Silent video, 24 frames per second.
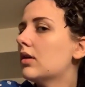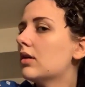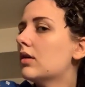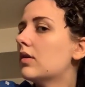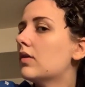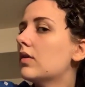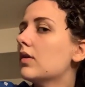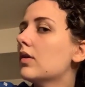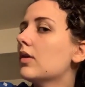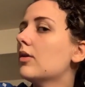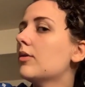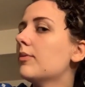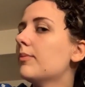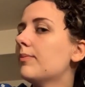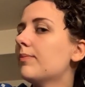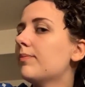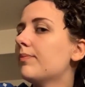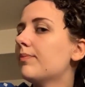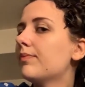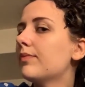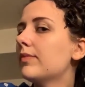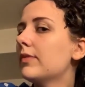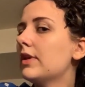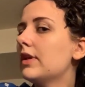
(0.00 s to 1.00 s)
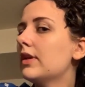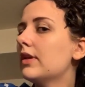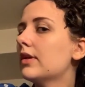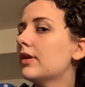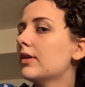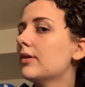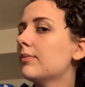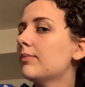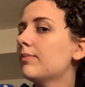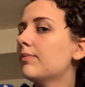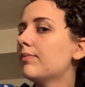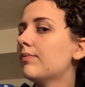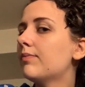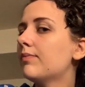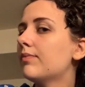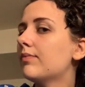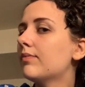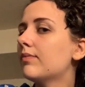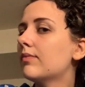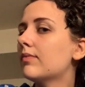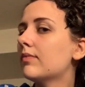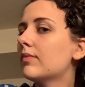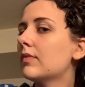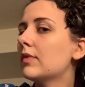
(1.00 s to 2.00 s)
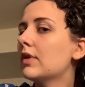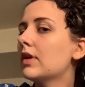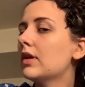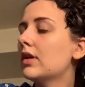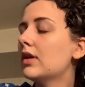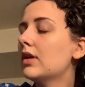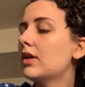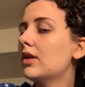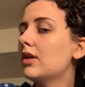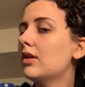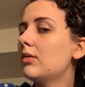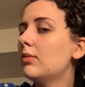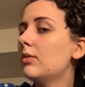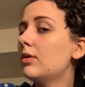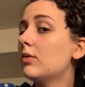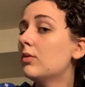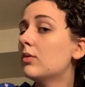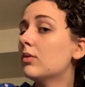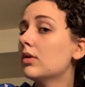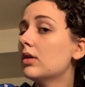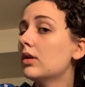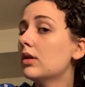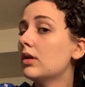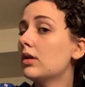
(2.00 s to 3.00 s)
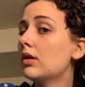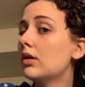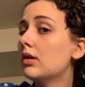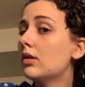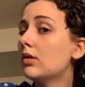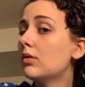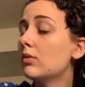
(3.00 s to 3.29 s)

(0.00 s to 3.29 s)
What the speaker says: So, yeah, it would be really,